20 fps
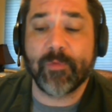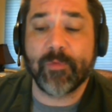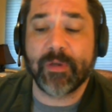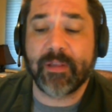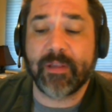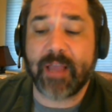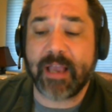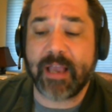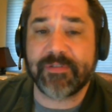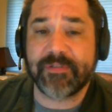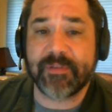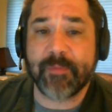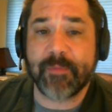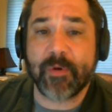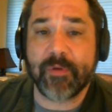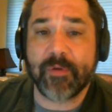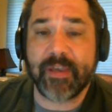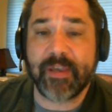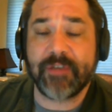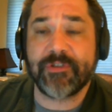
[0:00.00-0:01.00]
realize the
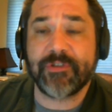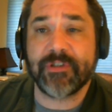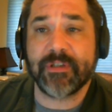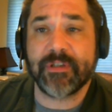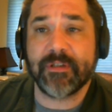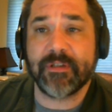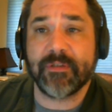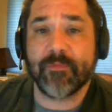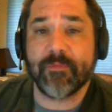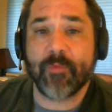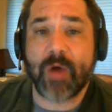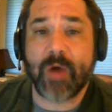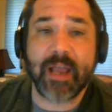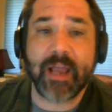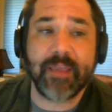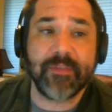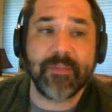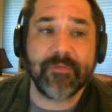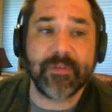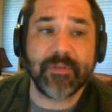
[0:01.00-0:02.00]
motivation and
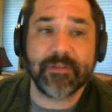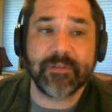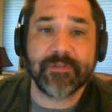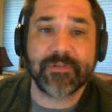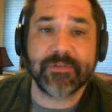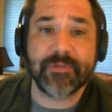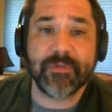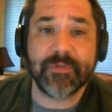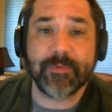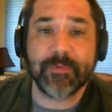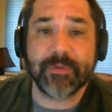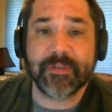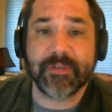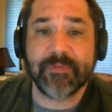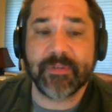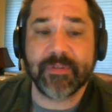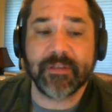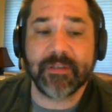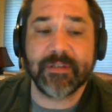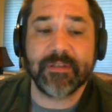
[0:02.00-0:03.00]
why the villain's doing what the
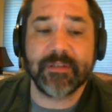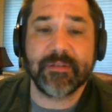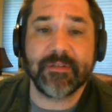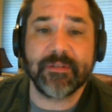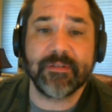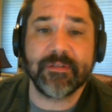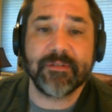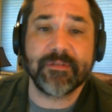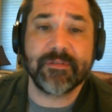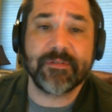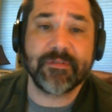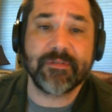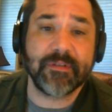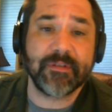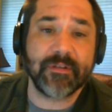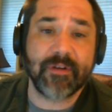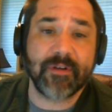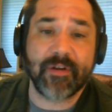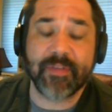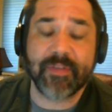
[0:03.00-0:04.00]
villain is
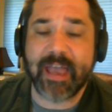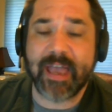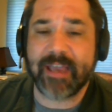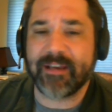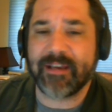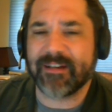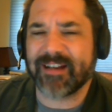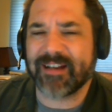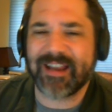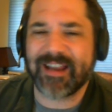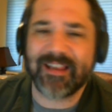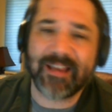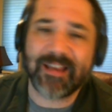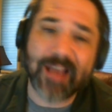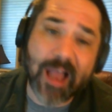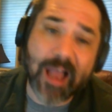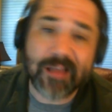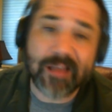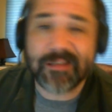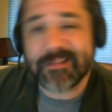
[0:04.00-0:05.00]
and all that, you're kind of
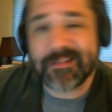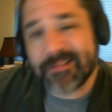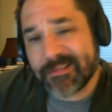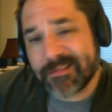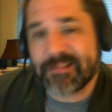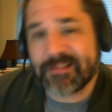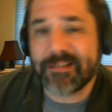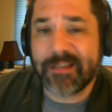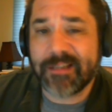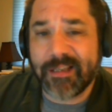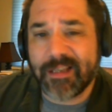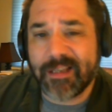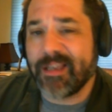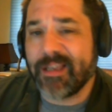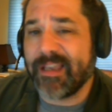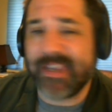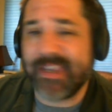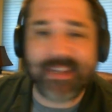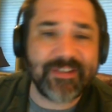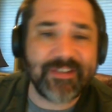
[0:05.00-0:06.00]
like,
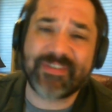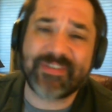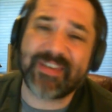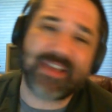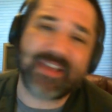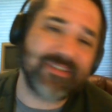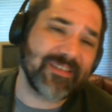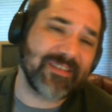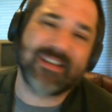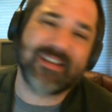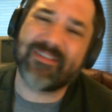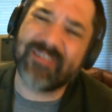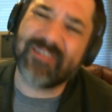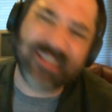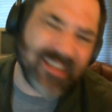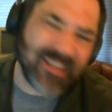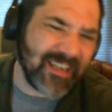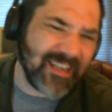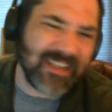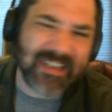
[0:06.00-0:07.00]
it just, I was like,
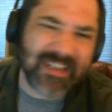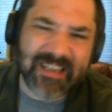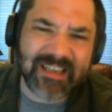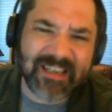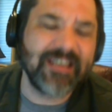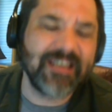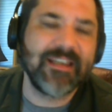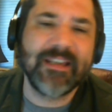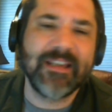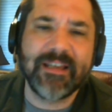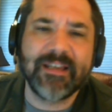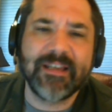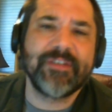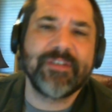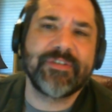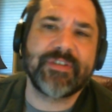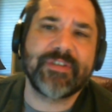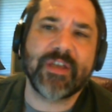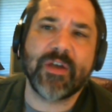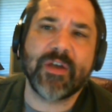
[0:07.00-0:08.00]
really?
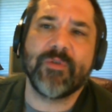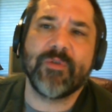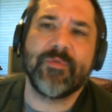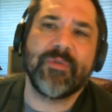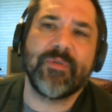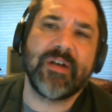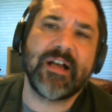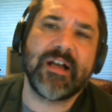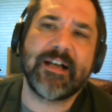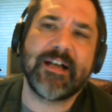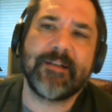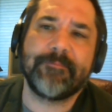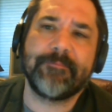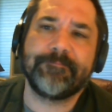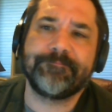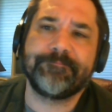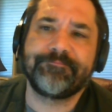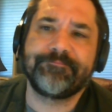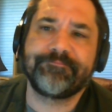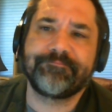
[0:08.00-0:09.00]
So,
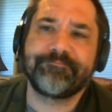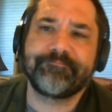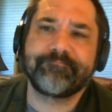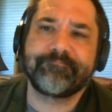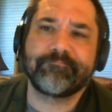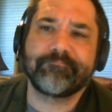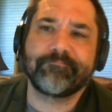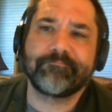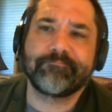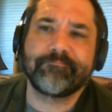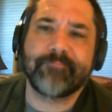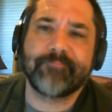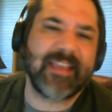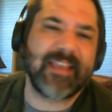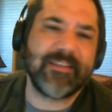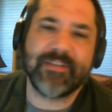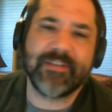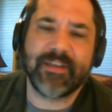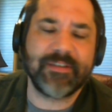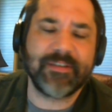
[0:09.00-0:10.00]

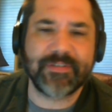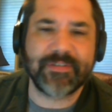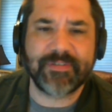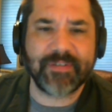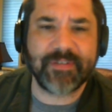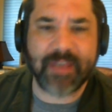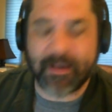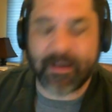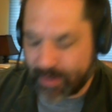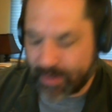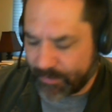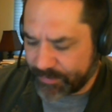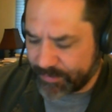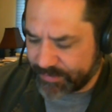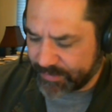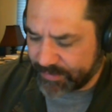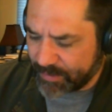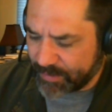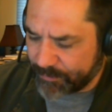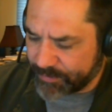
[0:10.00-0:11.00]
I
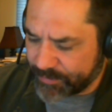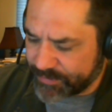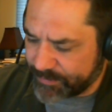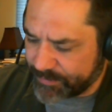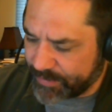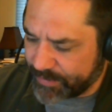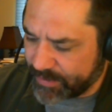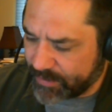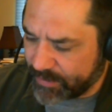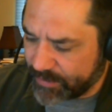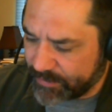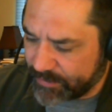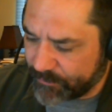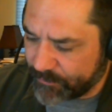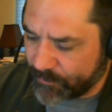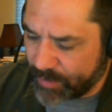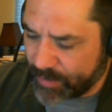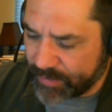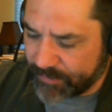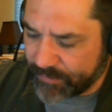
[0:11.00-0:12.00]
wasn't big
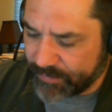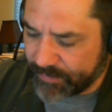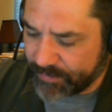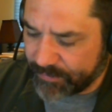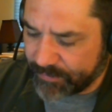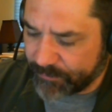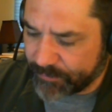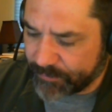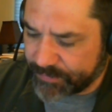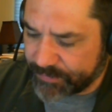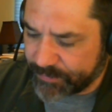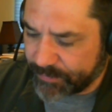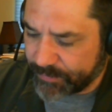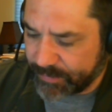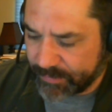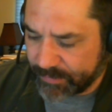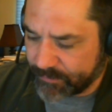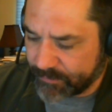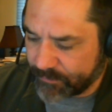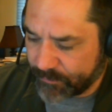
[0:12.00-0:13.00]
on why the villain was
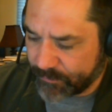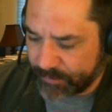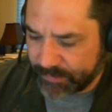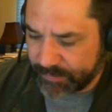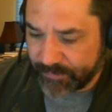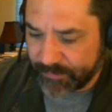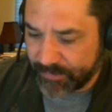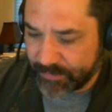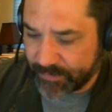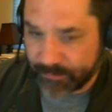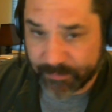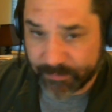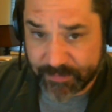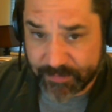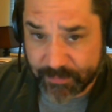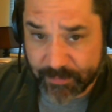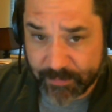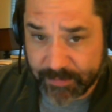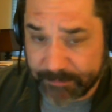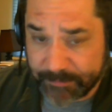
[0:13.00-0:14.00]
doing what the villain
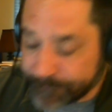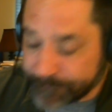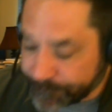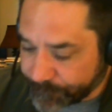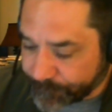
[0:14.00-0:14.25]
was doing.